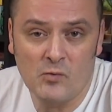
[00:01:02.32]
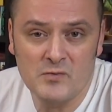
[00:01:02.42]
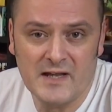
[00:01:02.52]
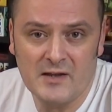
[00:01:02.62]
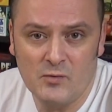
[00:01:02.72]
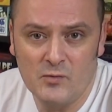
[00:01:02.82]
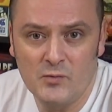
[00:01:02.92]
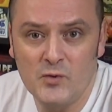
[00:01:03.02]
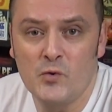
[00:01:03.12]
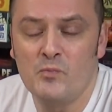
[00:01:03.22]
rules that
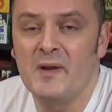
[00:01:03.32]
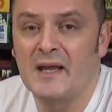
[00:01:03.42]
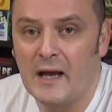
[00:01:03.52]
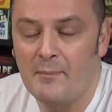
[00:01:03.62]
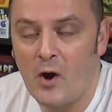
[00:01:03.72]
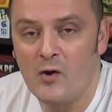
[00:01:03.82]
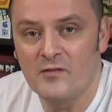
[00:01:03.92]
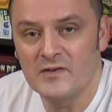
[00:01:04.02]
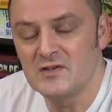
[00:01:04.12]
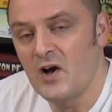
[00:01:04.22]
you pick up
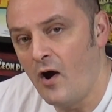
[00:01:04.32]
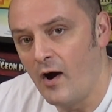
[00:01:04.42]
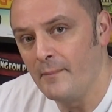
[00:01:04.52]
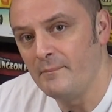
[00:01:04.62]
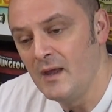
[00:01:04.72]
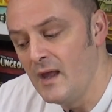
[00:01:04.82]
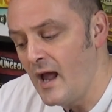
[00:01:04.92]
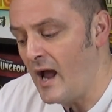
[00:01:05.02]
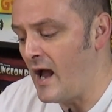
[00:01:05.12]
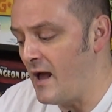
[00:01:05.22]
over time.
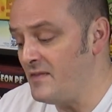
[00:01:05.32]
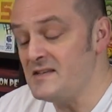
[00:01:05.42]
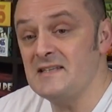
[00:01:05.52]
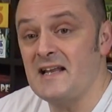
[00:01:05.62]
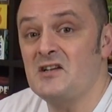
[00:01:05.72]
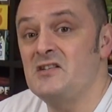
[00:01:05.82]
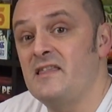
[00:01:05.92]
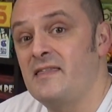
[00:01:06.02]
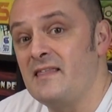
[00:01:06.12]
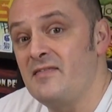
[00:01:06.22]
This is actually
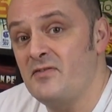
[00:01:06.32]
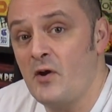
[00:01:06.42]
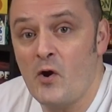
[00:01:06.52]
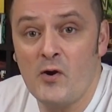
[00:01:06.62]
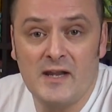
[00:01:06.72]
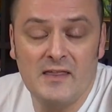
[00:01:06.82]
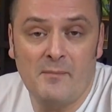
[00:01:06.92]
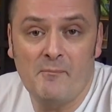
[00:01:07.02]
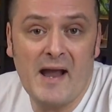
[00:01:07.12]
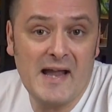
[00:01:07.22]
the third in
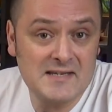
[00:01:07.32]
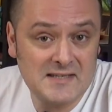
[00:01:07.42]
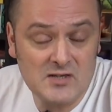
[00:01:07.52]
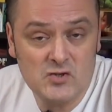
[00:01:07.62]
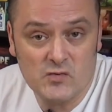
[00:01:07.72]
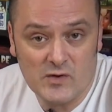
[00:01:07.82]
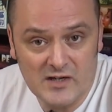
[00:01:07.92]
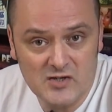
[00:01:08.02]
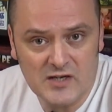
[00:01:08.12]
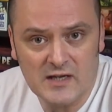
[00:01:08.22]
the Mask
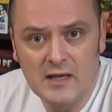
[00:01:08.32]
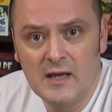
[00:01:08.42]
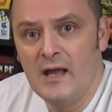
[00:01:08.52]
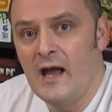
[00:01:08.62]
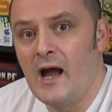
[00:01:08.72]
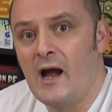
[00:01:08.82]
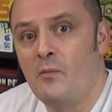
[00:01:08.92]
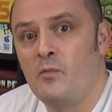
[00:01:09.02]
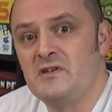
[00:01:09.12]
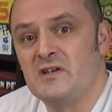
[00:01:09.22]
trilogy,
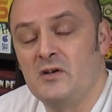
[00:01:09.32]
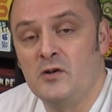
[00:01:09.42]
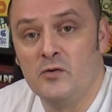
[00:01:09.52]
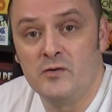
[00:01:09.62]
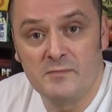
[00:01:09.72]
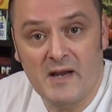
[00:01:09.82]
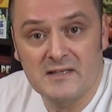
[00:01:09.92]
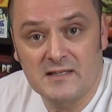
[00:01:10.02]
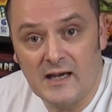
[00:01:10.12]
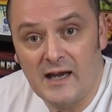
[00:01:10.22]
which includes
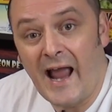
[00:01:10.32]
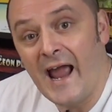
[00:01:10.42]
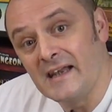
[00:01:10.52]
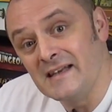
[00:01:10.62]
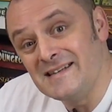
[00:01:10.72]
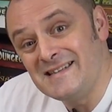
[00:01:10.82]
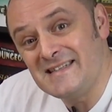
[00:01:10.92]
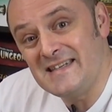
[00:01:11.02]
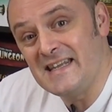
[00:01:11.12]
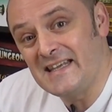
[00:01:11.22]
Mexica and
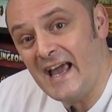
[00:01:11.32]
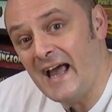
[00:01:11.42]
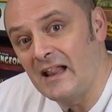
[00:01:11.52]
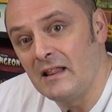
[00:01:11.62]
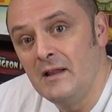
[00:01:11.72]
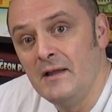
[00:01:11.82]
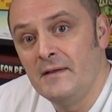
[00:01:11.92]
Tikal.